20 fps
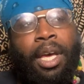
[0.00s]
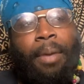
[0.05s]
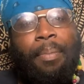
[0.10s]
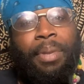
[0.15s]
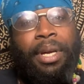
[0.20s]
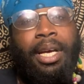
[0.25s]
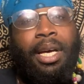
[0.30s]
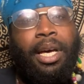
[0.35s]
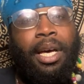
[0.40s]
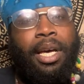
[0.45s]

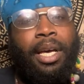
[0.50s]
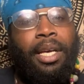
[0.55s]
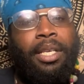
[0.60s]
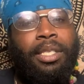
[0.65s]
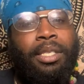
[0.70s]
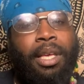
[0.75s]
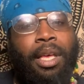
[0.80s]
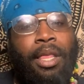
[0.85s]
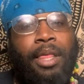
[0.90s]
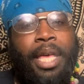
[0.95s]

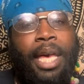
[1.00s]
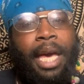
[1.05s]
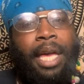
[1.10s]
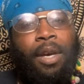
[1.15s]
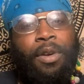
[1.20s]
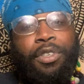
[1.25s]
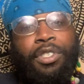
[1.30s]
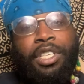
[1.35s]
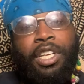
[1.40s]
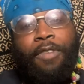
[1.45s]
because the
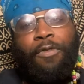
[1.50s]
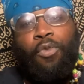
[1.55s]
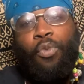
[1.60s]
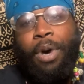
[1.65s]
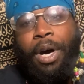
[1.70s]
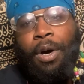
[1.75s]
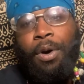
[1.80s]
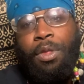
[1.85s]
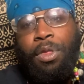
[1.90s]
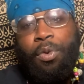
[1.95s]
energy of
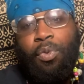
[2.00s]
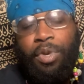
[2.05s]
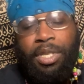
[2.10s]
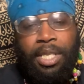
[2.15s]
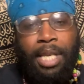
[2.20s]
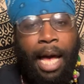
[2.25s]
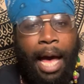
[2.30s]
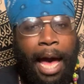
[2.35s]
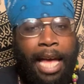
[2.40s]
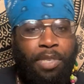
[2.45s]
wealth
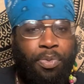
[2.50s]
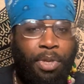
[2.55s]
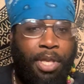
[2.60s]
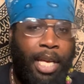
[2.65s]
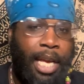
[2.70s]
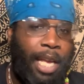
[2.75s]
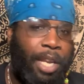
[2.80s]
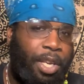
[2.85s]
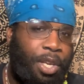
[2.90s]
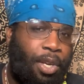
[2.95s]
resides
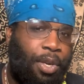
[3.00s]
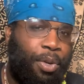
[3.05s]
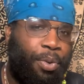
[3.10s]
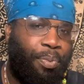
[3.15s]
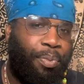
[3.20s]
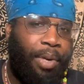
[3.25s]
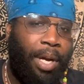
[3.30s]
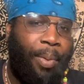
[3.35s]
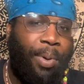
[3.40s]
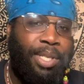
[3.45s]
within you.
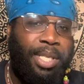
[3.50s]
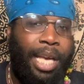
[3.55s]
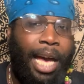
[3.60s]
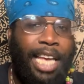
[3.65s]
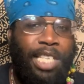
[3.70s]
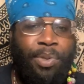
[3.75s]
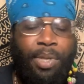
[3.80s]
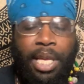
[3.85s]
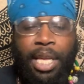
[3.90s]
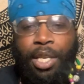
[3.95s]
It
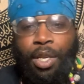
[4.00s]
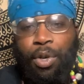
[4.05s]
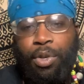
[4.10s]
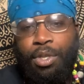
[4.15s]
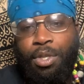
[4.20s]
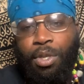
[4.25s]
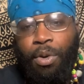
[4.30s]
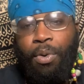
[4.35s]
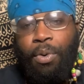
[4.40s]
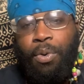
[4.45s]
resides within your
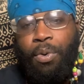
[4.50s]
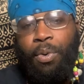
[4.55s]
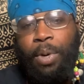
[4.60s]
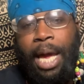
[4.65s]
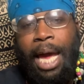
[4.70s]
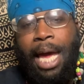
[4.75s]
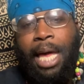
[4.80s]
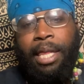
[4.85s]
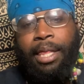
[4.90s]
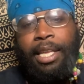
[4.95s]
soul.
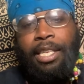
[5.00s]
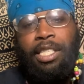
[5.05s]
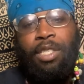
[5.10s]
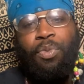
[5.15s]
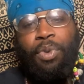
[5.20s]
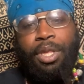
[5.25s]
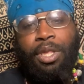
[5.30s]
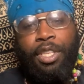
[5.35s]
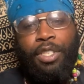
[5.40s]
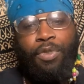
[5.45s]
And this is
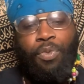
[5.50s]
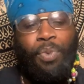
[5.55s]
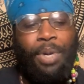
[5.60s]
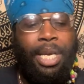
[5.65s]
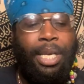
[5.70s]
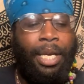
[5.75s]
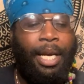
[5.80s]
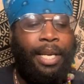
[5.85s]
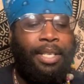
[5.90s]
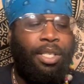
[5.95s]
what this
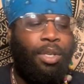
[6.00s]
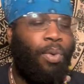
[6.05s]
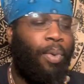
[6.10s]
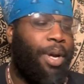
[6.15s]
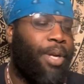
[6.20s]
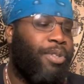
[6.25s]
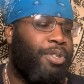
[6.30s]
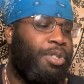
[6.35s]
reading is going